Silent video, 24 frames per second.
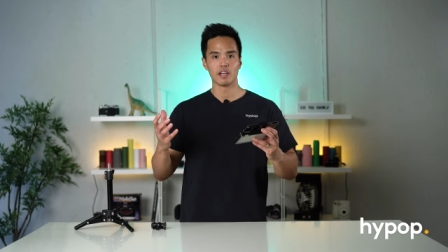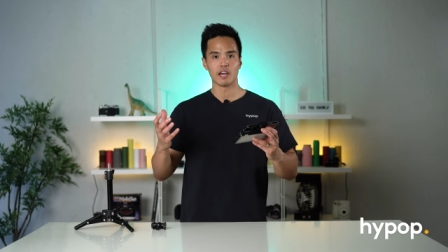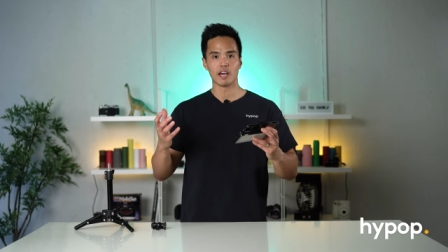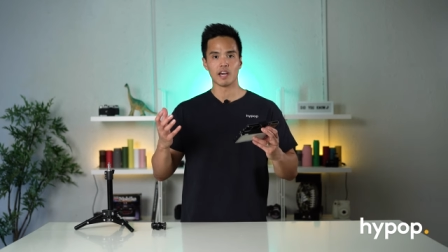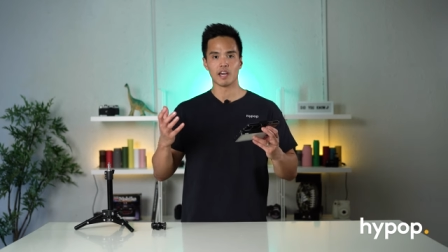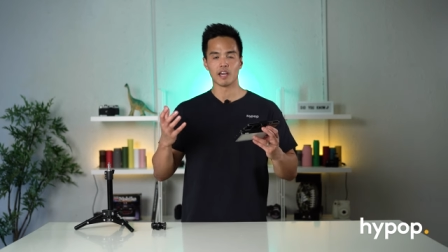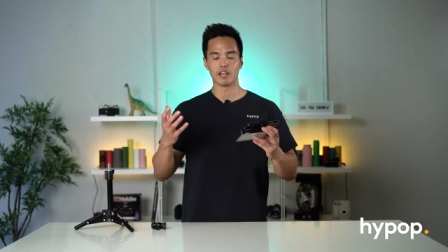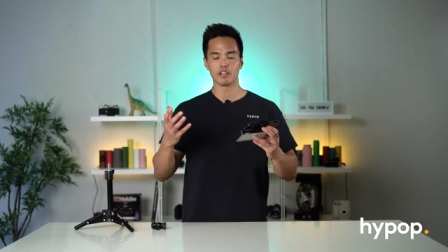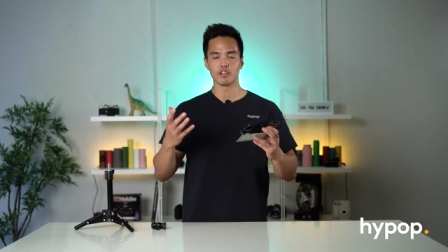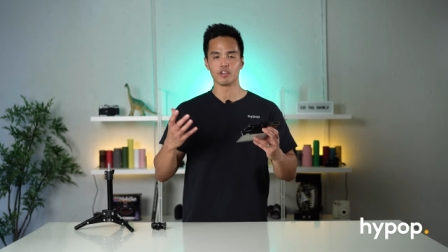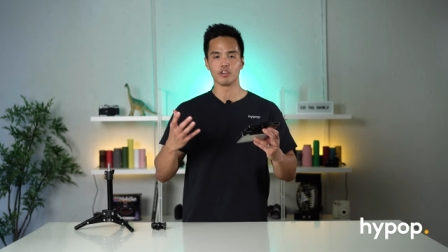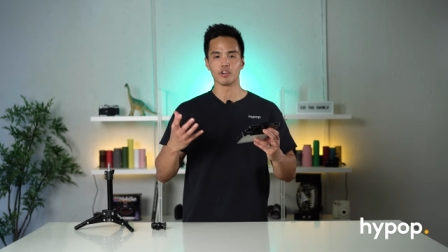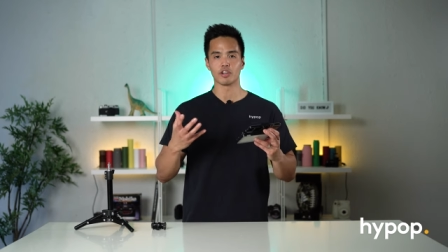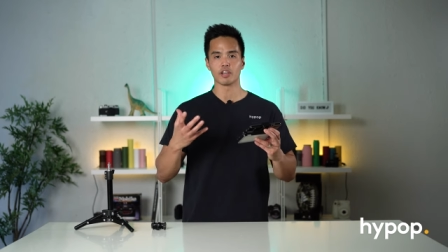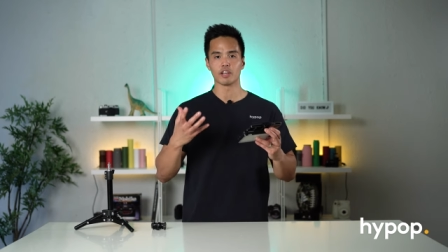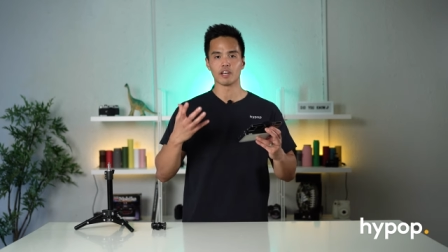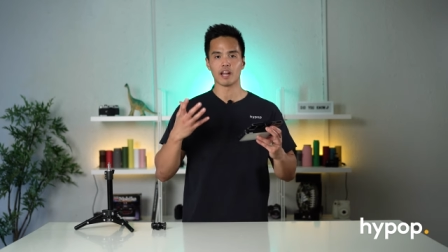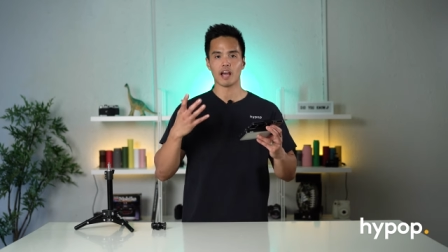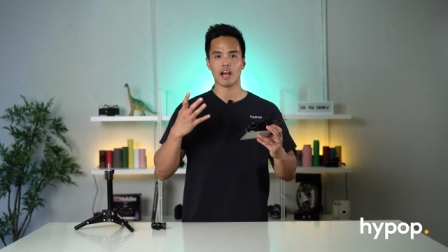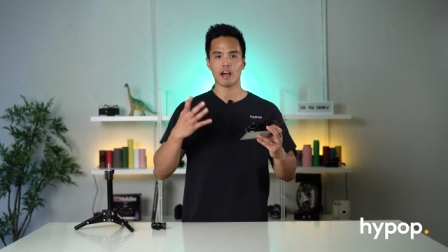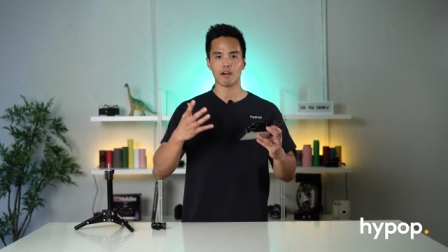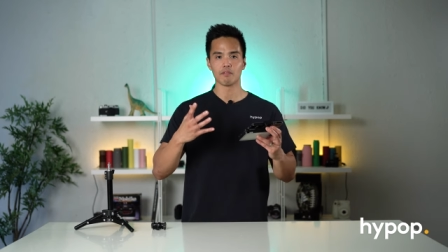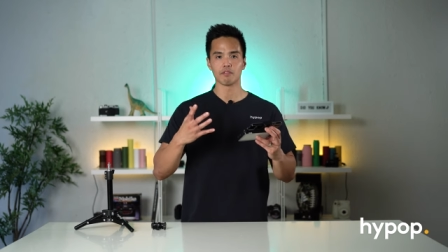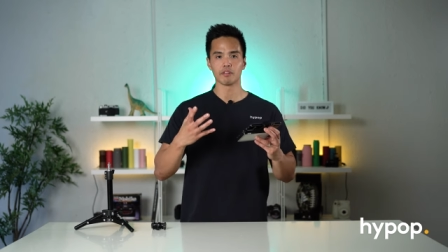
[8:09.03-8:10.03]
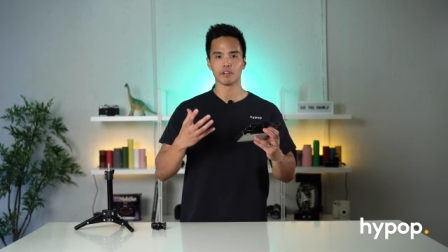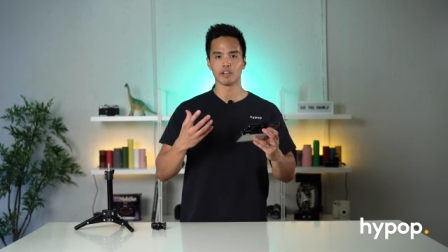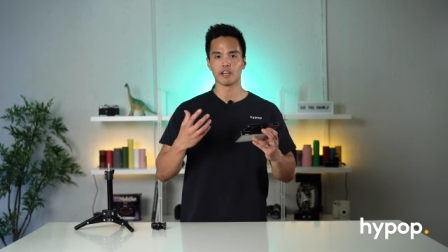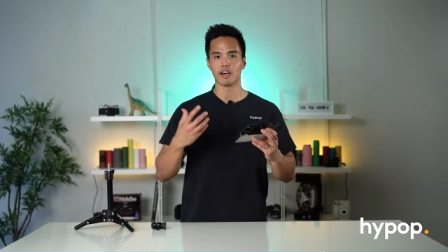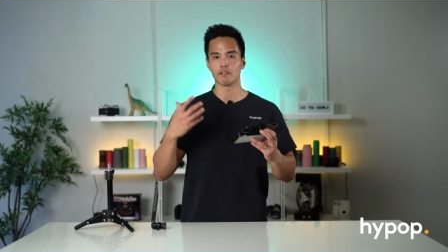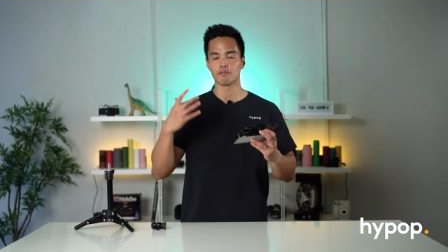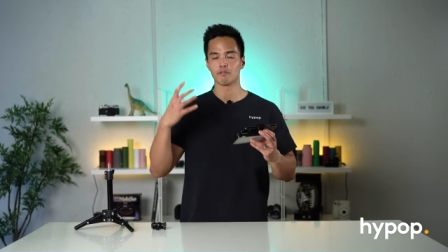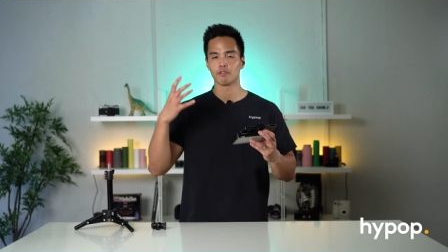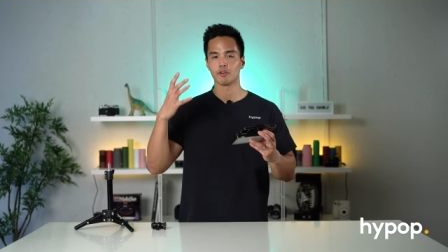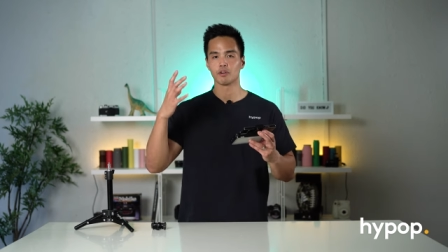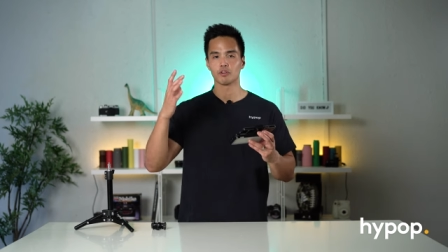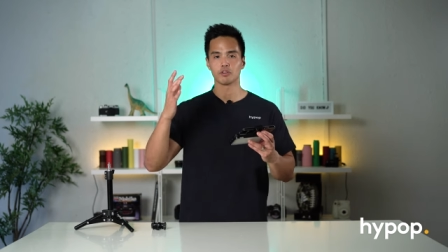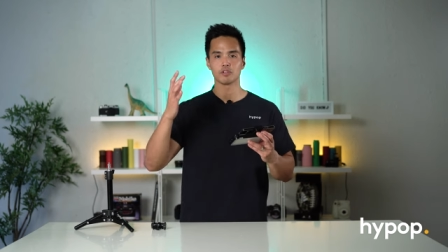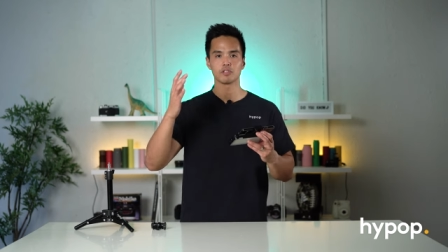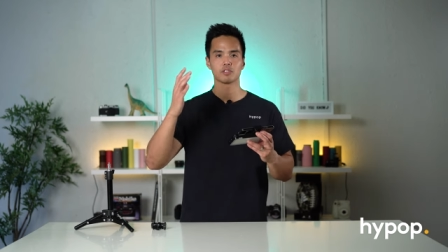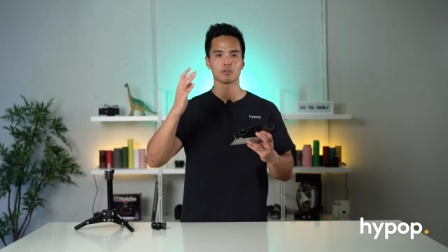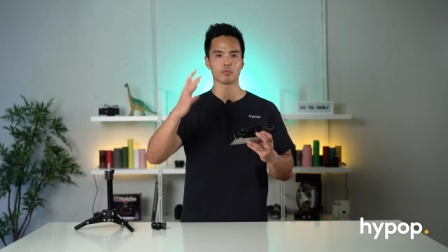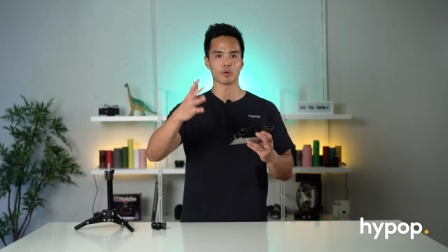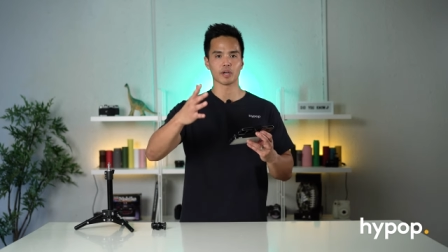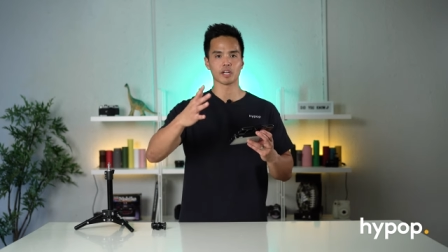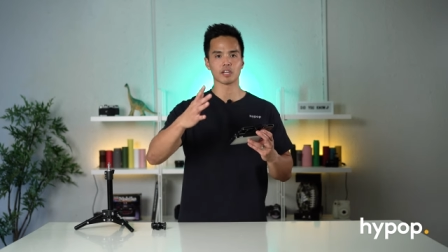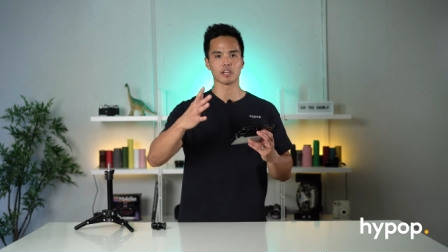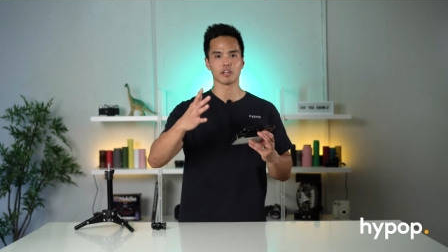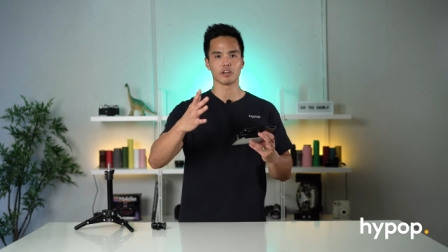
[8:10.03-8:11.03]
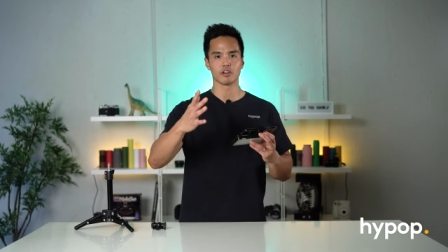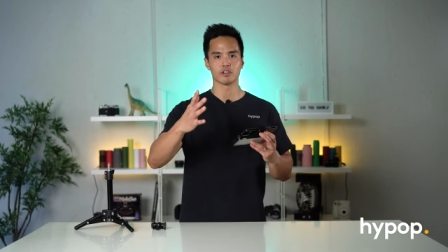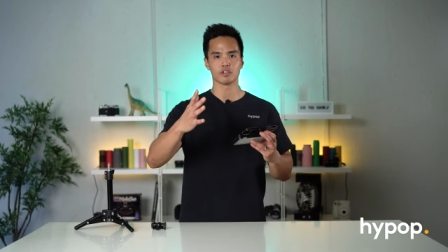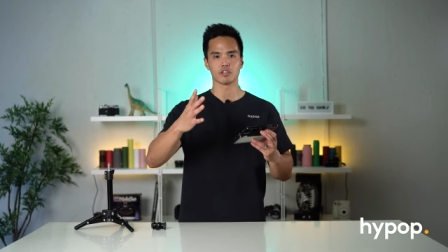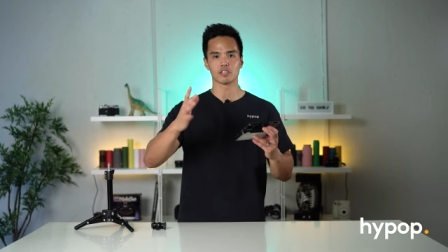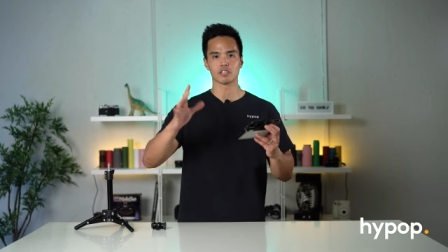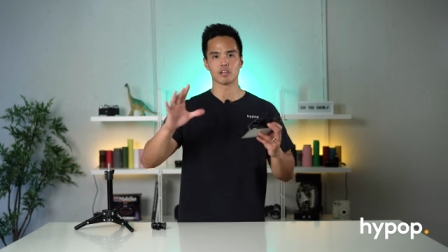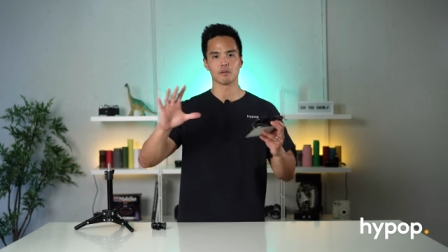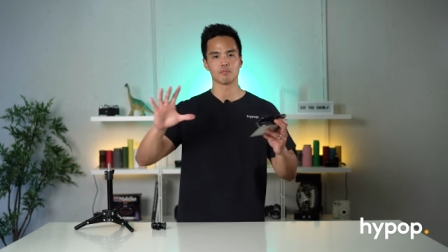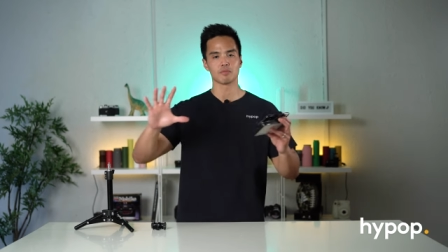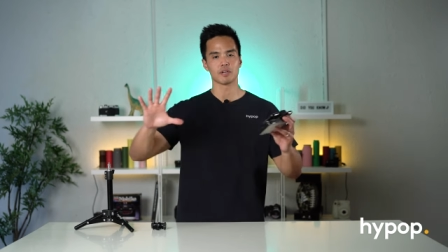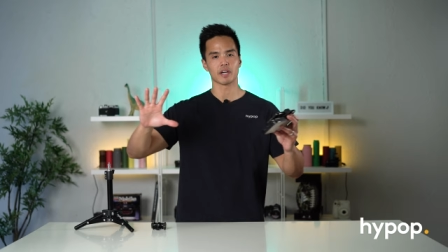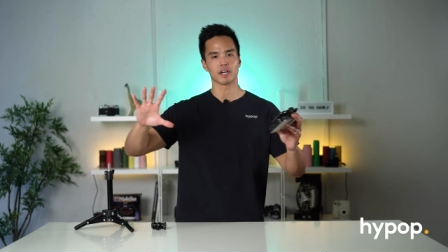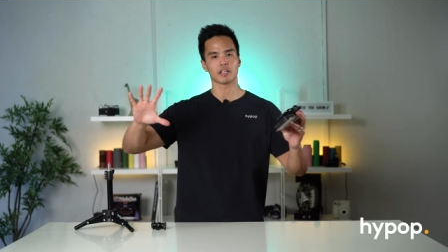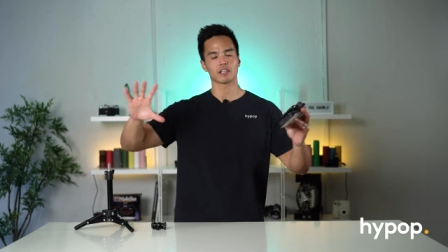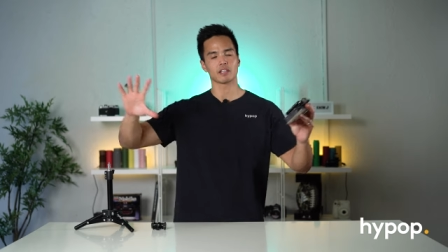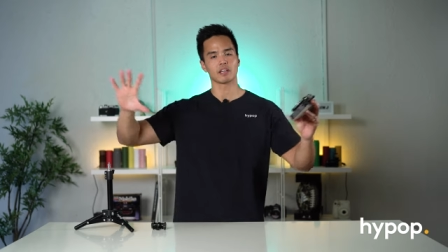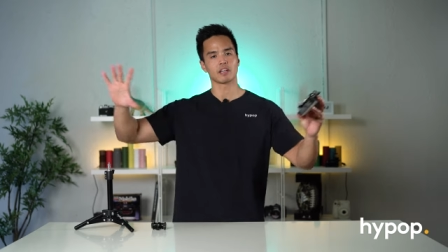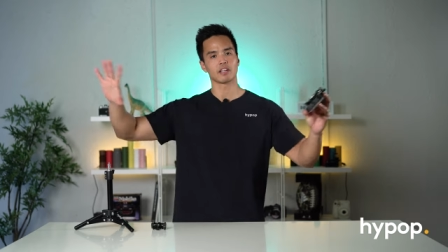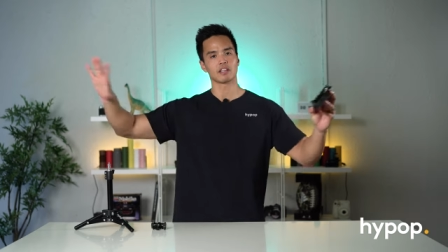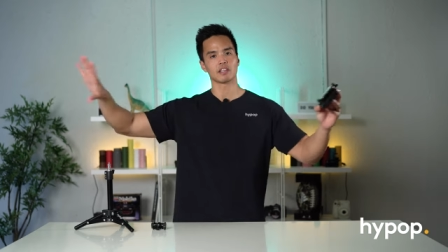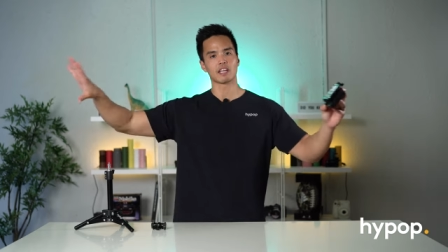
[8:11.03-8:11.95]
and you can have the light focused directly on your subject,